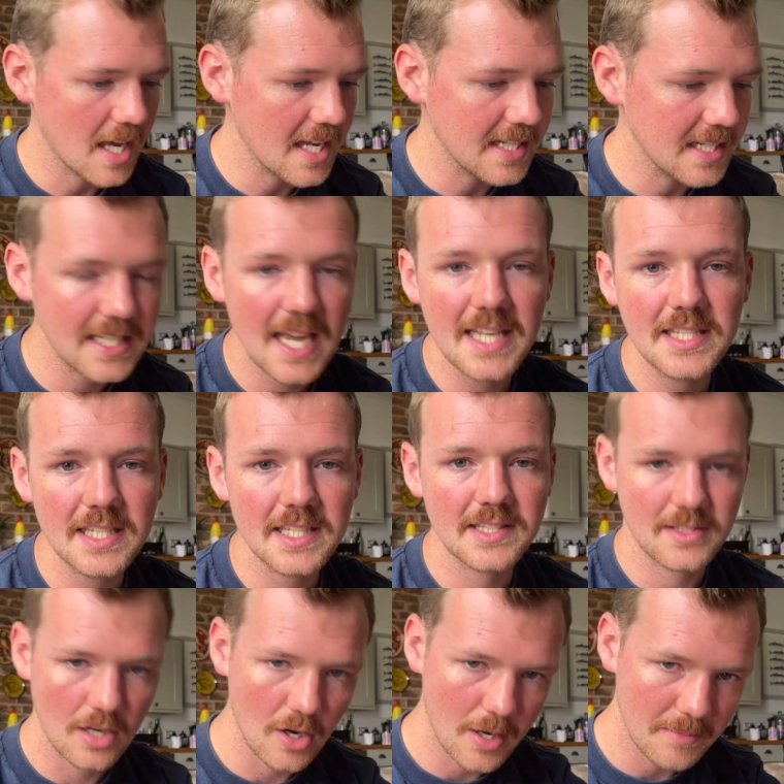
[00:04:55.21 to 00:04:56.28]
In 10 years'
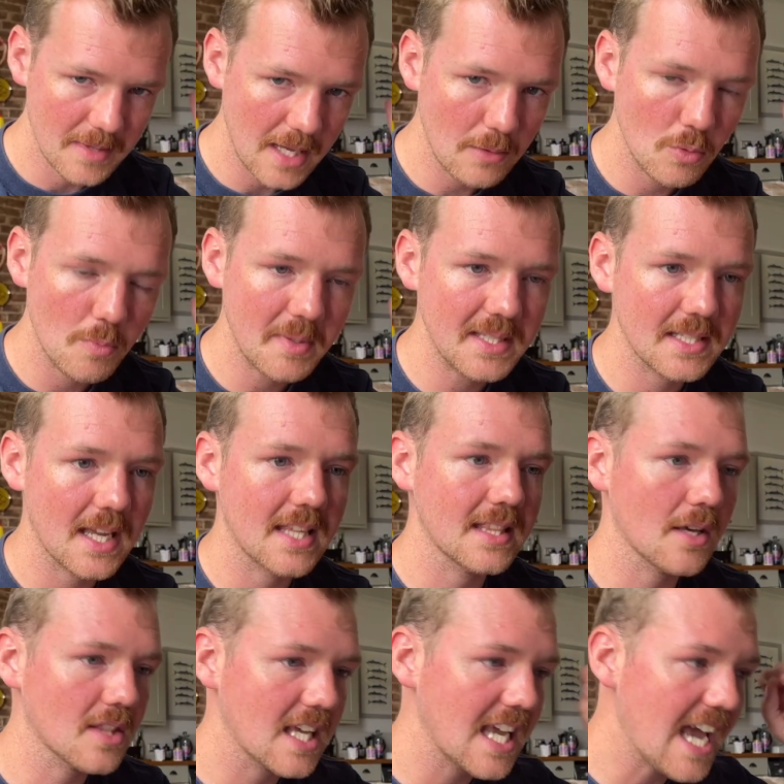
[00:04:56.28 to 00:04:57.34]
time, they will be saying that
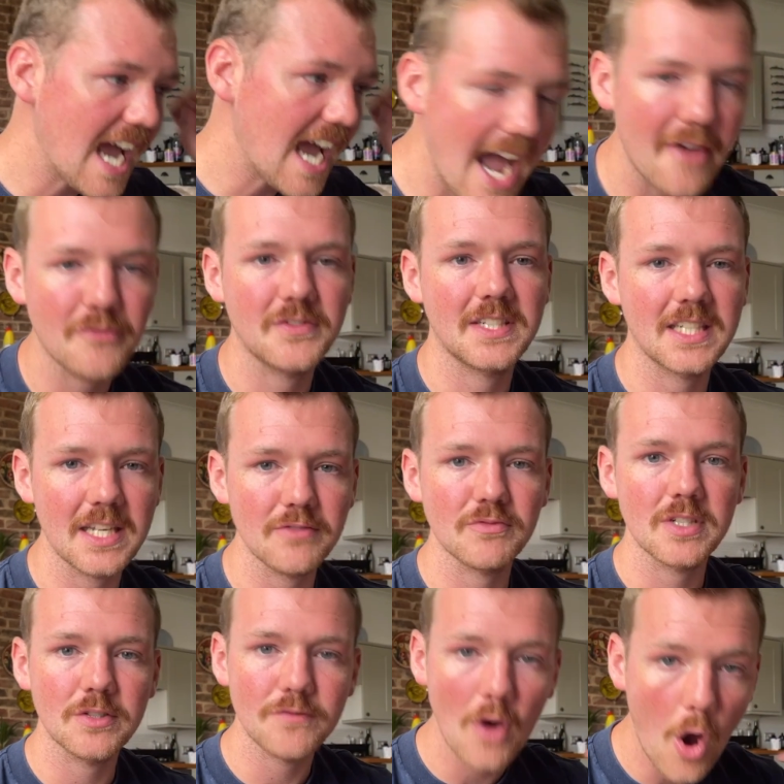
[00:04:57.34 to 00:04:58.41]
they have to get rid
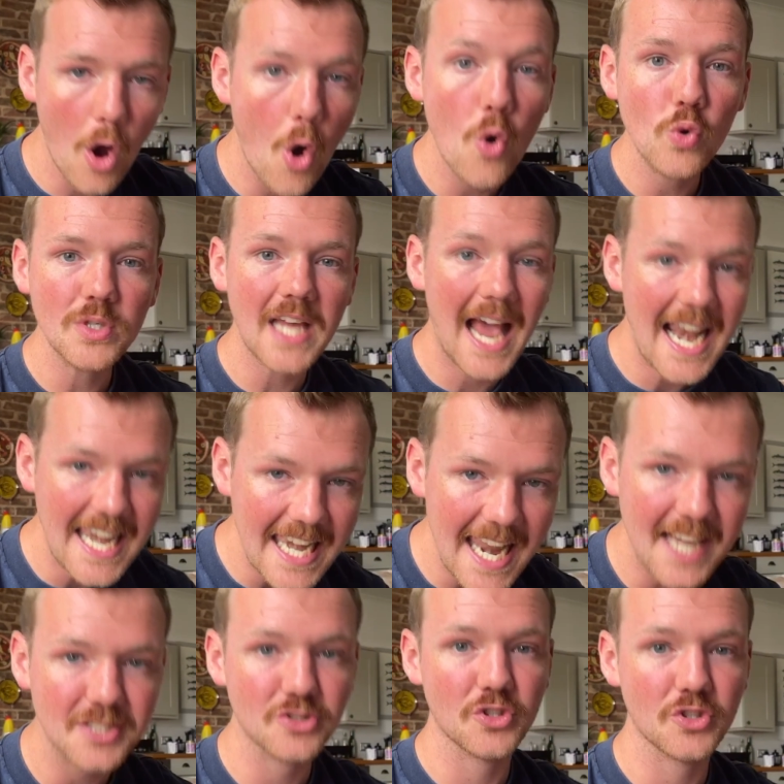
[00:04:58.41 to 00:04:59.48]
of old
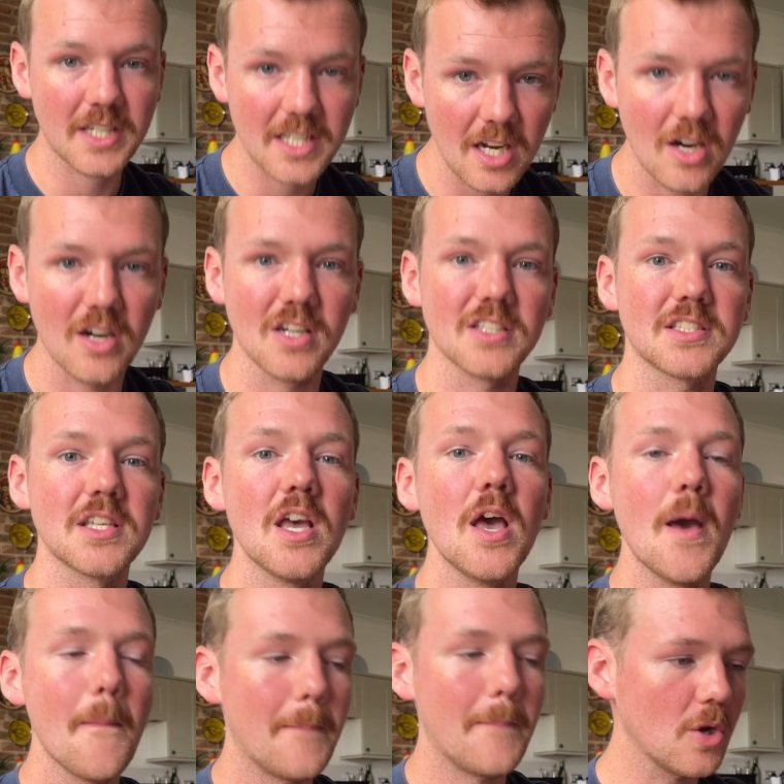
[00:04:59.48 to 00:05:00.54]
electric cars
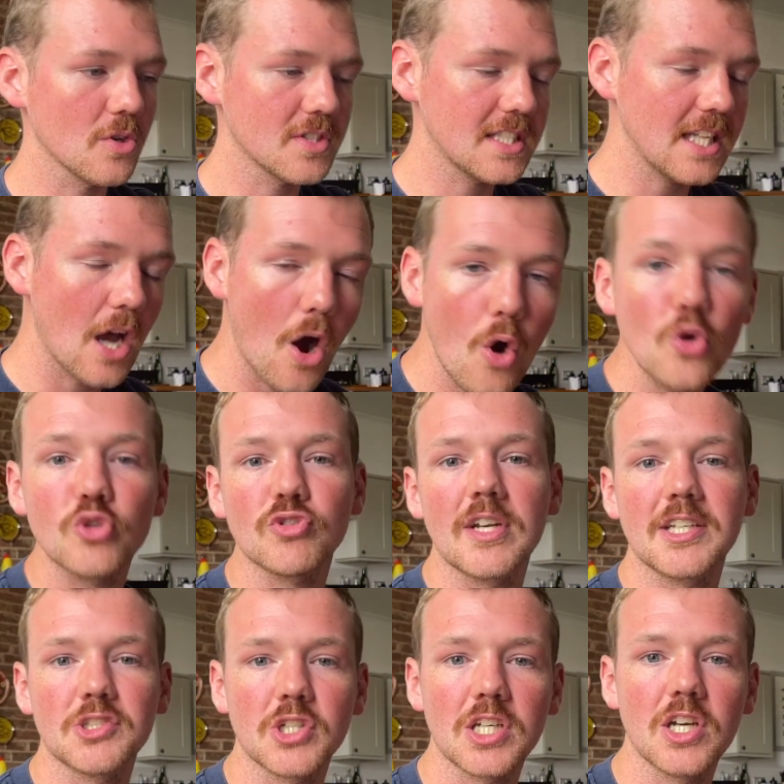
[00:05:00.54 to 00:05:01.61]
because the older
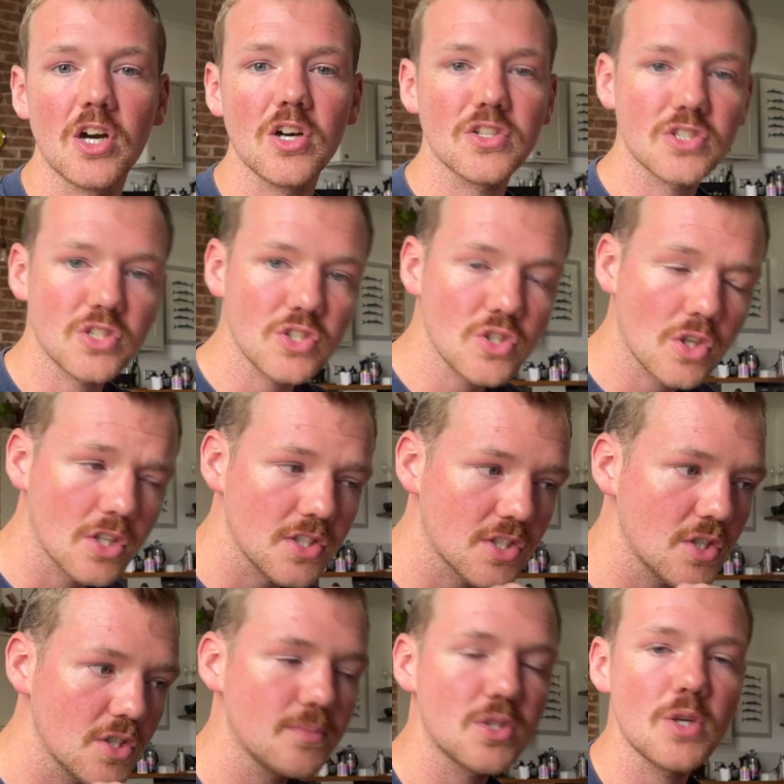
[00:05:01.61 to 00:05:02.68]
electric cars
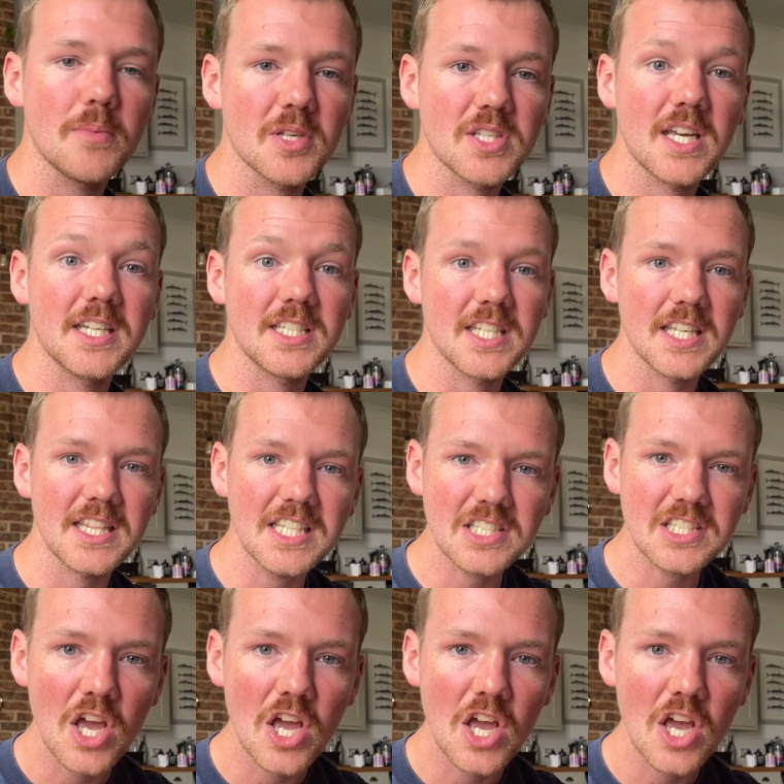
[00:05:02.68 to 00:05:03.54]
consume too much energy, and these